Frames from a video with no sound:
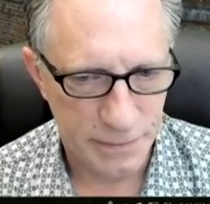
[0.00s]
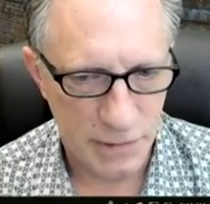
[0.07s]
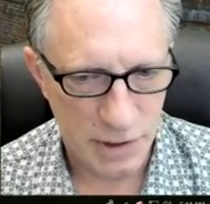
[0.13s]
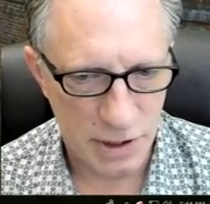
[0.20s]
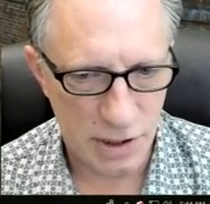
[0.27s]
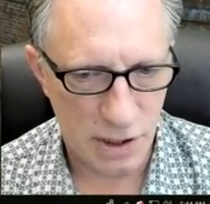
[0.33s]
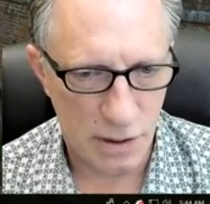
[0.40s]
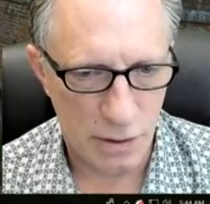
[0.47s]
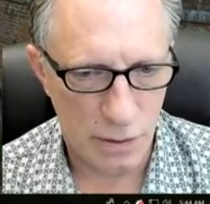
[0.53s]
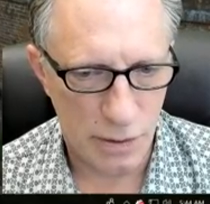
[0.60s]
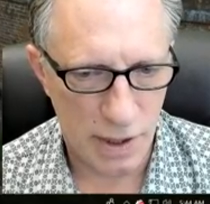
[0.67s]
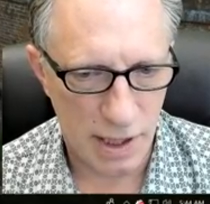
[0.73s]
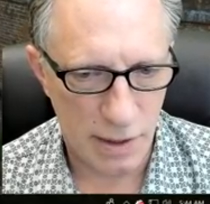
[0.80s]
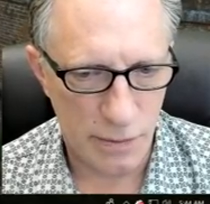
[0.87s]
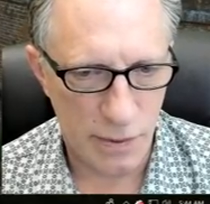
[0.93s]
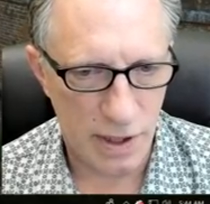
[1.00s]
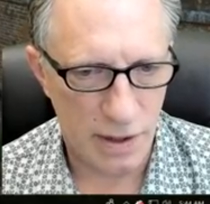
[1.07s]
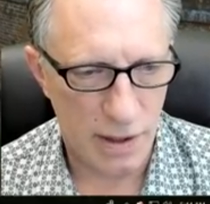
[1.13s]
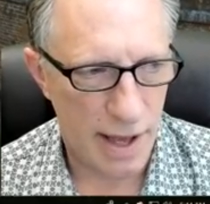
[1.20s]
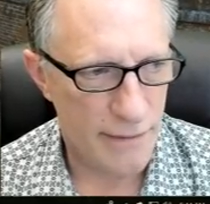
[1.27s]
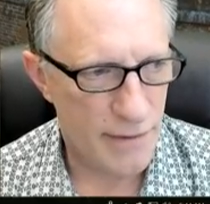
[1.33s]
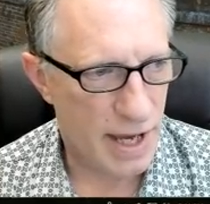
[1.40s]
So uh, we'll
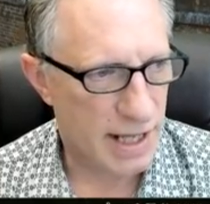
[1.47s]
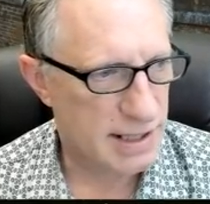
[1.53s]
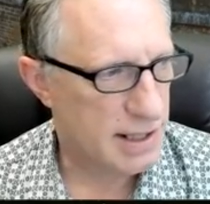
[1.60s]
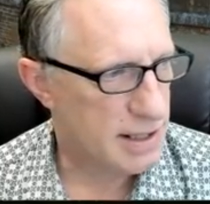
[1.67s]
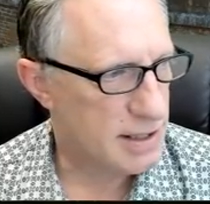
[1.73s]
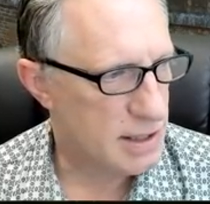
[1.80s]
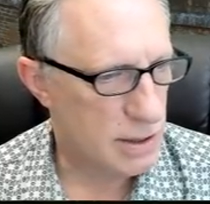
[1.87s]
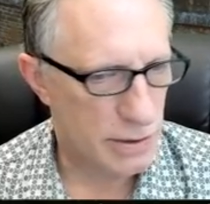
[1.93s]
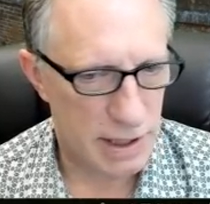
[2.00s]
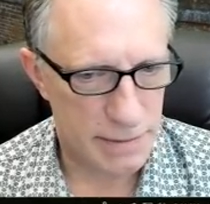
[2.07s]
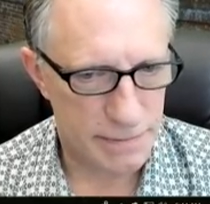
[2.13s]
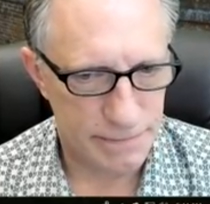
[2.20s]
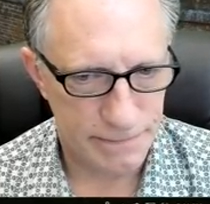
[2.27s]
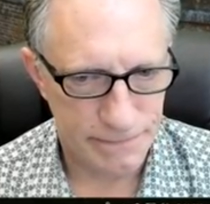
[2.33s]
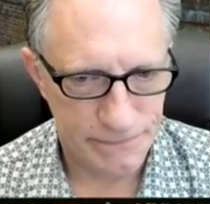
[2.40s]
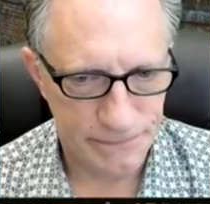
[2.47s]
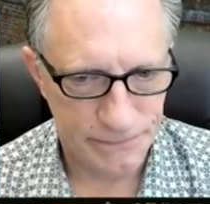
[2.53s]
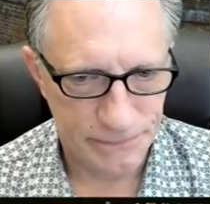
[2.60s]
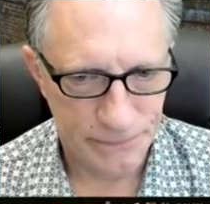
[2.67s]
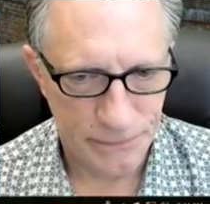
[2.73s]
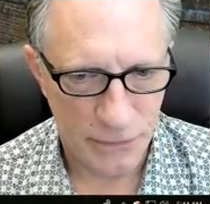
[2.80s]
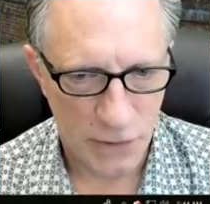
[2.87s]
have access to it.
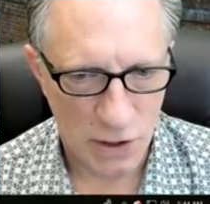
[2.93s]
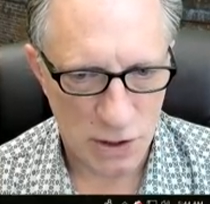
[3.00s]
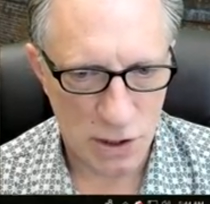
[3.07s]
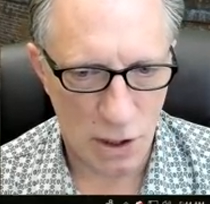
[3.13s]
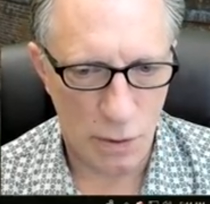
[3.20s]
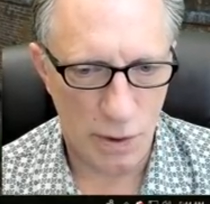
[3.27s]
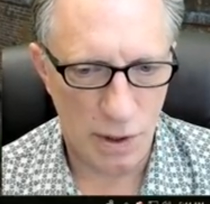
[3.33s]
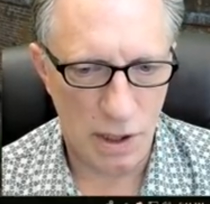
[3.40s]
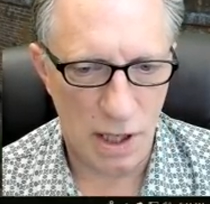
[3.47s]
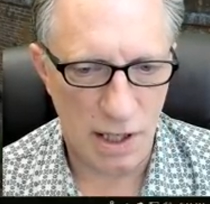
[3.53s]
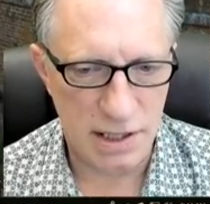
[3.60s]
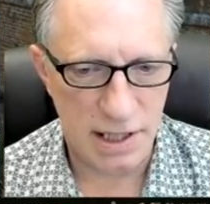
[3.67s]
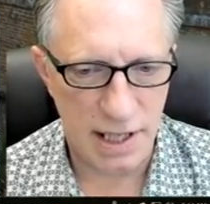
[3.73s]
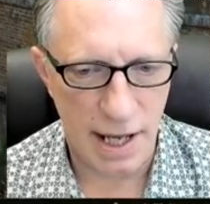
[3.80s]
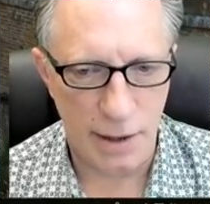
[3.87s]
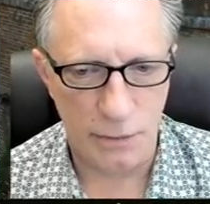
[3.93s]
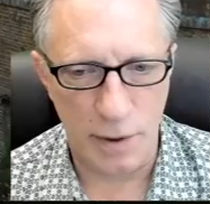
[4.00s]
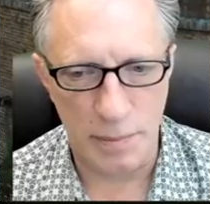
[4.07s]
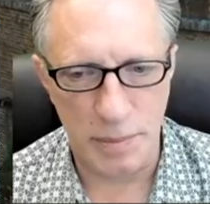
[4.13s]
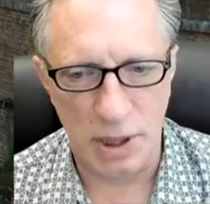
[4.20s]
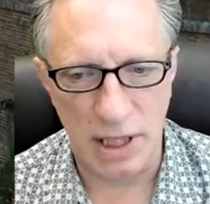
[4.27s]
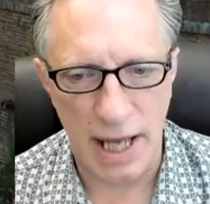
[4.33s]
So we'll launch that
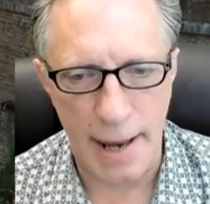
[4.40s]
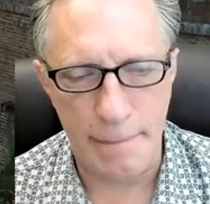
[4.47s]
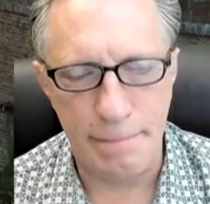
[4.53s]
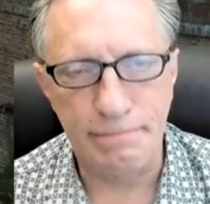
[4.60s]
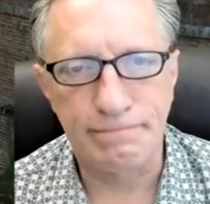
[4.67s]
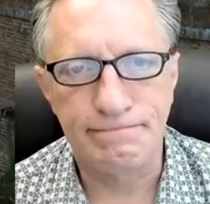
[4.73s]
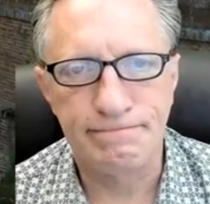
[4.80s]
Ripple app.